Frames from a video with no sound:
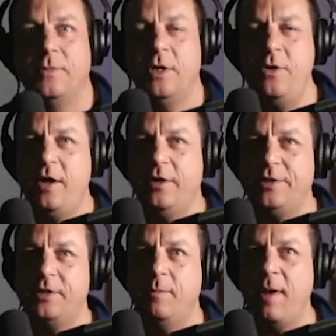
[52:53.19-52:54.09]
Who
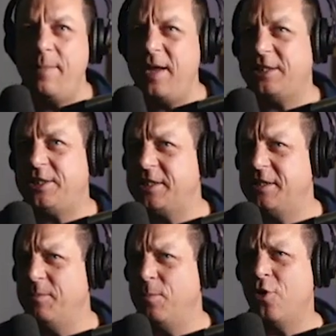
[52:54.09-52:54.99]
knows? Maybe it's just
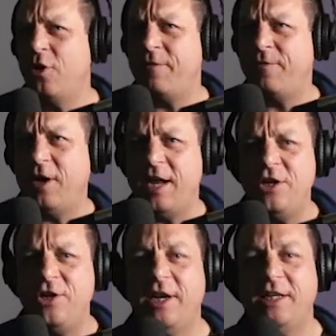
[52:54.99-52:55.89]
more if you're
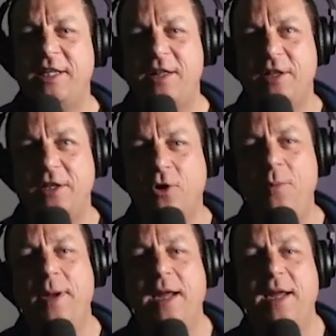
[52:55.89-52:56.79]
interested in the
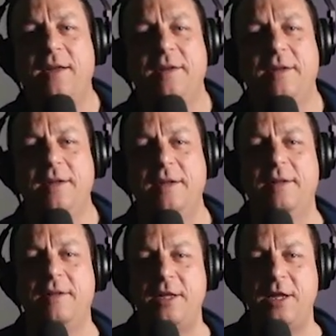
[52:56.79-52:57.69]
topic
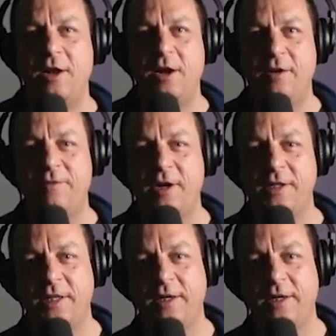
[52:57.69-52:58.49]
that you learn faster.